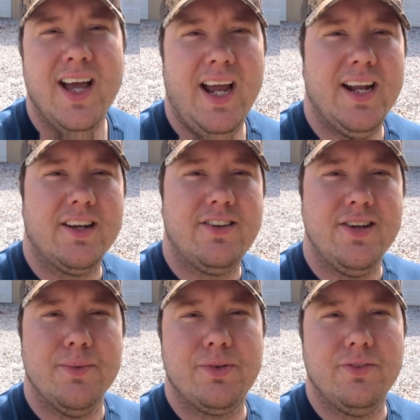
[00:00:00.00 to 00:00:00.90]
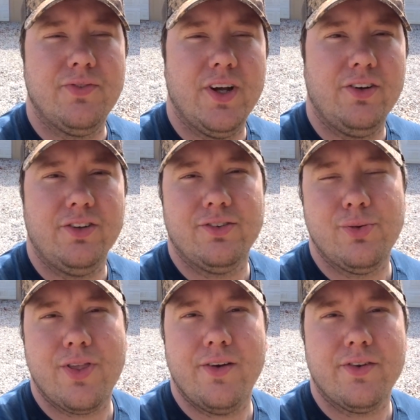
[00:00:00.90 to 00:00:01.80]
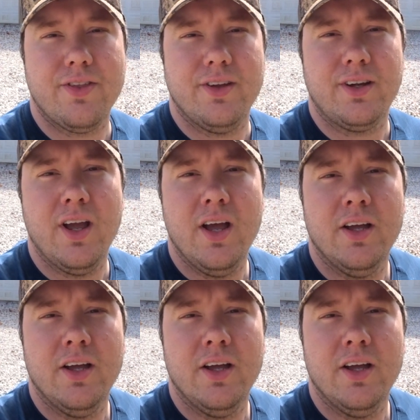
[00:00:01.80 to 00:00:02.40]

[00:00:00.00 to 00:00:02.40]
and attempts and failures with everything.